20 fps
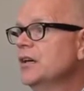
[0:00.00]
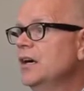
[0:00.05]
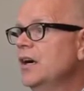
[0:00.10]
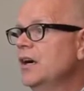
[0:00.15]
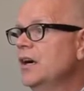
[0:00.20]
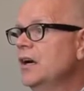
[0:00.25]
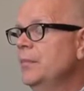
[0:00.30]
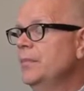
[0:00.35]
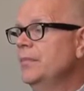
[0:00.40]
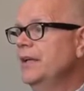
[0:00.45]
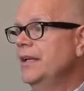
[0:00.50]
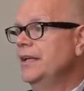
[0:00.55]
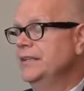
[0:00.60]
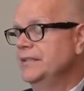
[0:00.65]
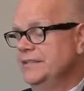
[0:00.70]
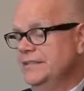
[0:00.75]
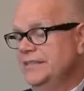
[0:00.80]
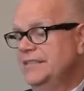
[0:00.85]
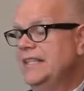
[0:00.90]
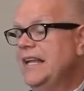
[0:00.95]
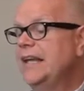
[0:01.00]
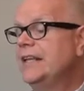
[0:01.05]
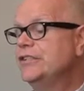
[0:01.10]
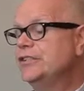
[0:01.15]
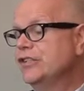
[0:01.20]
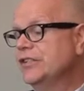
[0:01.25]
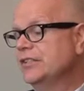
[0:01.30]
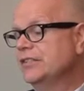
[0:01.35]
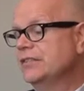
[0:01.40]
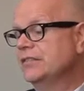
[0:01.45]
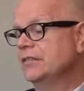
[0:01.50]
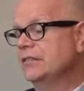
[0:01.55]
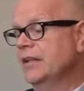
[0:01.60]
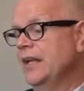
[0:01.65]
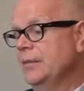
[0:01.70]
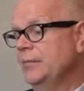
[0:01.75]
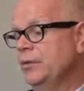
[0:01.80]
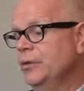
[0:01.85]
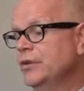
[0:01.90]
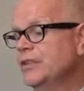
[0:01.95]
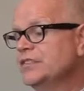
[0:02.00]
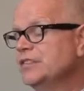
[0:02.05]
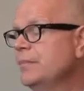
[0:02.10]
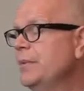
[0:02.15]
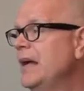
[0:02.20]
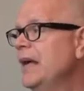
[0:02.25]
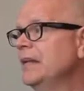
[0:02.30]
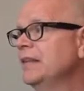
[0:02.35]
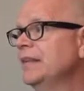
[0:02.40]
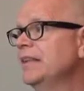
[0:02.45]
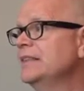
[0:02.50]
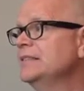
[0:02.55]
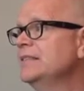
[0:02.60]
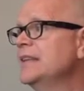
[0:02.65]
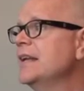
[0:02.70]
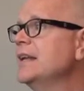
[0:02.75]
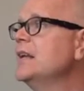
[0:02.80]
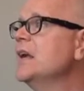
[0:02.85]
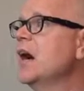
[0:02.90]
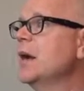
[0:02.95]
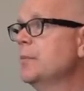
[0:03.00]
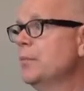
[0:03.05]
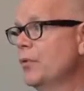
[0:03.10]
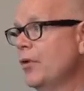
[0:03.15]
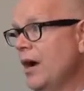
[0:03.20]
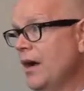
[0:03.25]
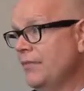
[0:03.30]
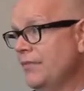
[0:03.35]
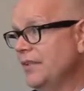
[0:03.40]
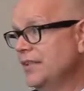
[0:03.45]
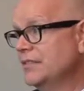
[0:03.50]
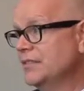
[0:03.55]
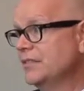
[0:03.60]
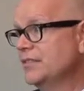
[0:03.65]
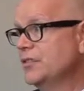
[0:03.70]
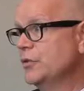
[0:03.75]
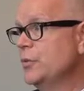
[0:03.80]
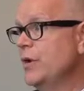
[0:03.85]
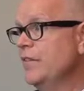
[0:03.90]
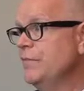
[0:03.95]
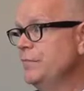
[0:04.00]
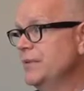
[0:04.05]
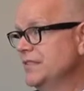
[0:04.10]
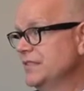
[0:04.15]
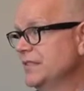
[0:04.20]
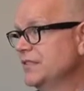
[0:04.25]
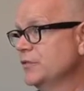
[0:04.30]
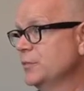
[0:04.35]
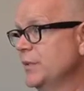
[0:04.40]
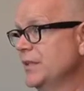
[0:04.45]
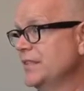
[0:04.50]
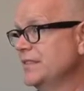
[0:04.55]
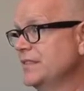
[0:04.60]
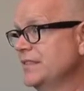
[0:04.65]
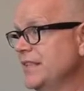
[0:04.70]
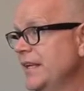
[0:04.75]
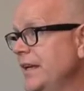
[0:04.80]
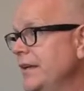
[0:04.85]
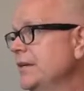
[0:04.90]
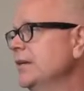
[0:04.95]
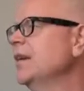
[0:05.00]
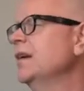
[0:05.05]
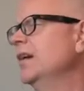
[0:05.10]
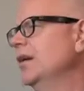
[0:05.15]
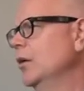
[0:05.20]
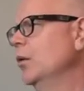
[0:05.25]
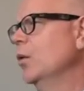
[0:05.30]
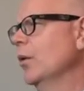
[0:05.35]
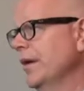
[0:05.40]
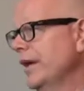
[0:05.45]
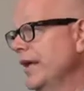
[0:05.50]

tier in stages let municipalities, then nonprofits who have business with the state or